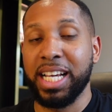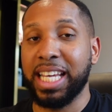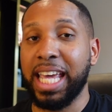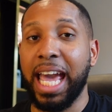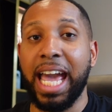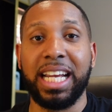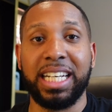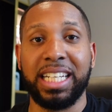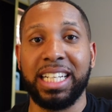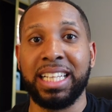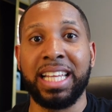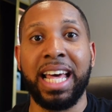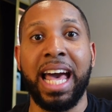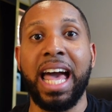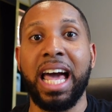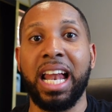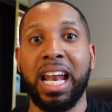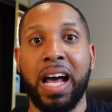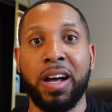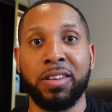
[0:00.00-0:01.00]
caning the
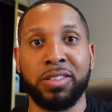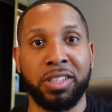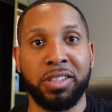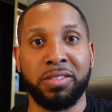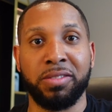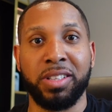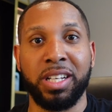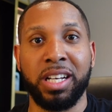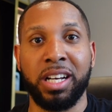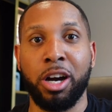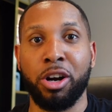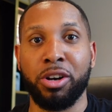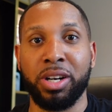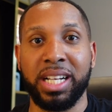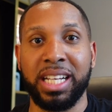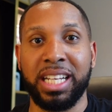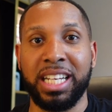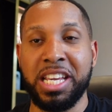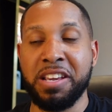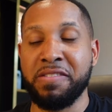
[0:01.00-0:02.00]
hell out of the
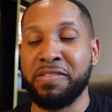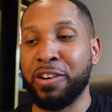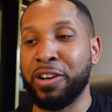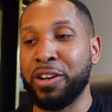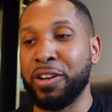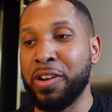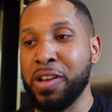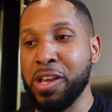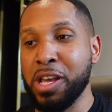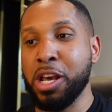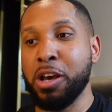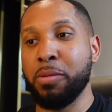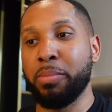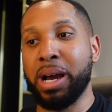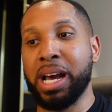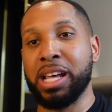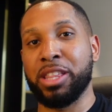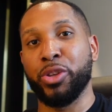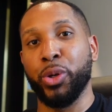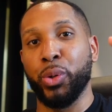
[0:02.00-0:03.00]
Huracán Evo,
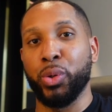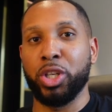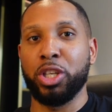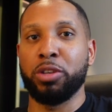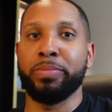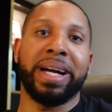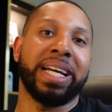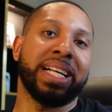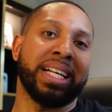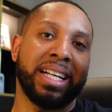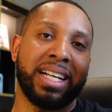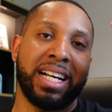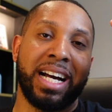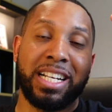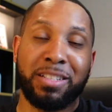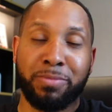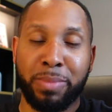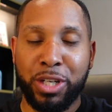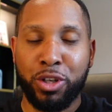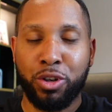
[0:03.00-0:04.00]
but I thought you might,
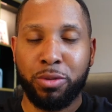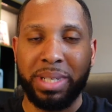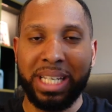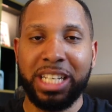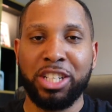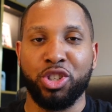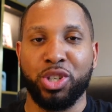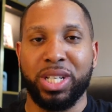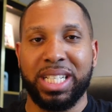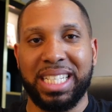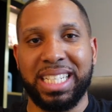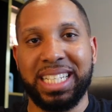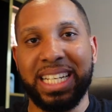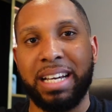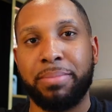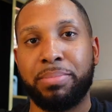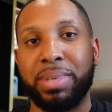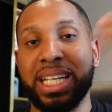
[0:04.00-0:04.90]
guys might not be interested in that.